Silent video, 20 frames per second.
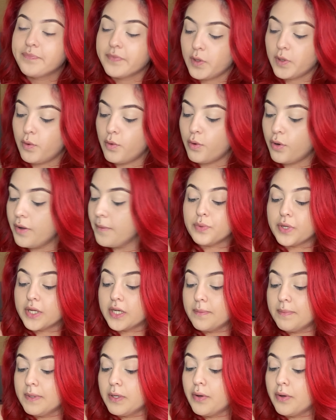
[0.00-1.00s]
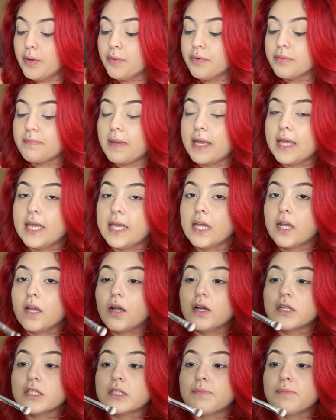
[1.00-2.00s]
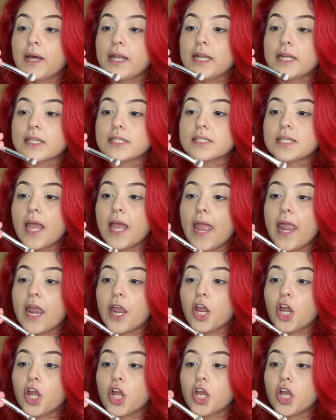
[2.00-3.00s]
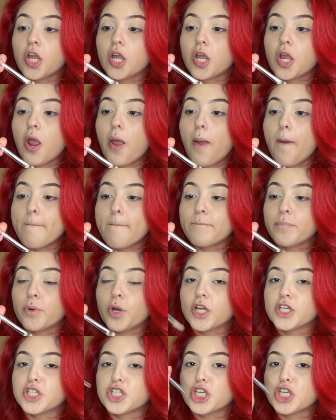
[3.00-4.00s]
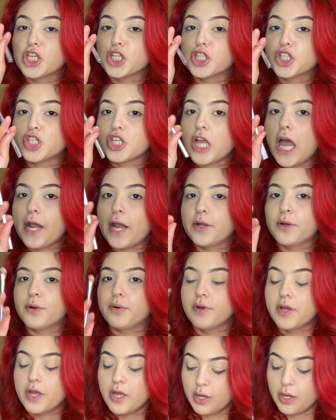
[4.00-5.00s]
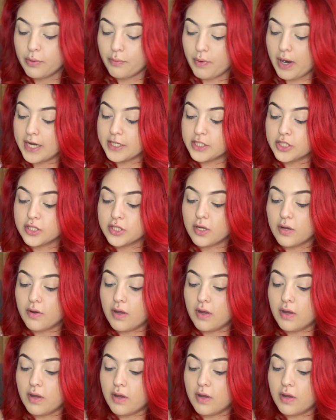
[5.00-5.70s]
Cool. We're gonna be going with my It Cosmetics Airbrush Shadow, right? So